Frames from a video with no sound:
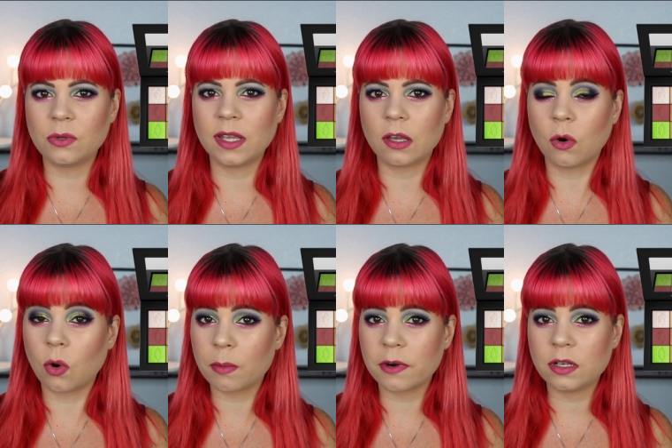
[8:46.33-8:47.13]
to
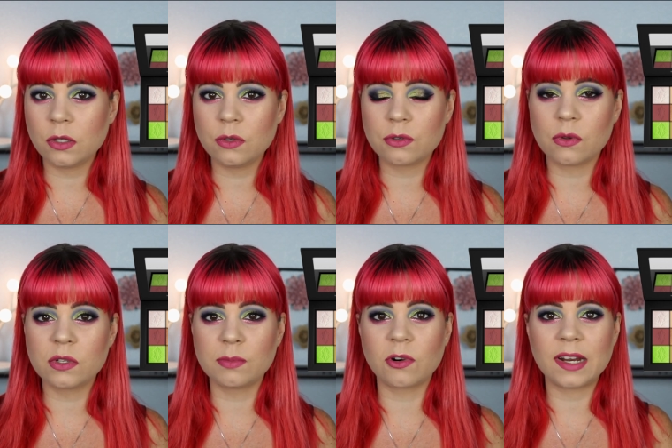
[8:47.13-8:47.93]
incorporate
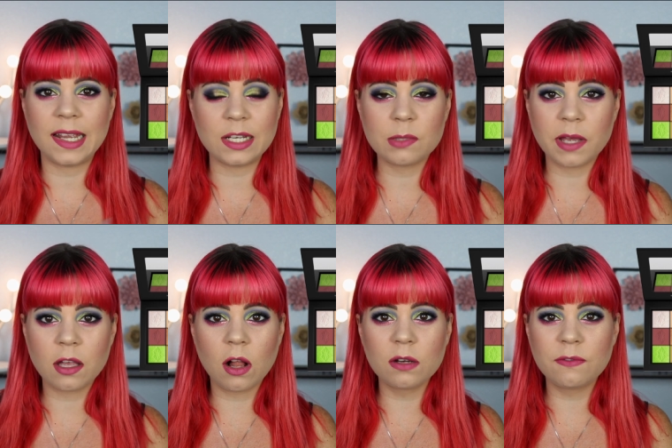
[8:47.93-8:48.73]
neutrals more into
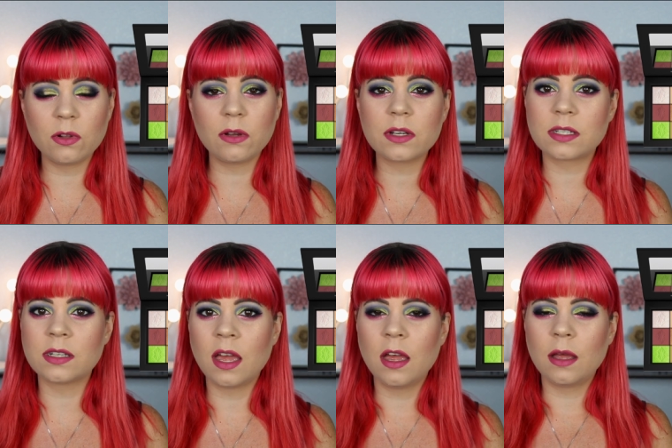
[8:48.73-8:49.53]
my colorful looks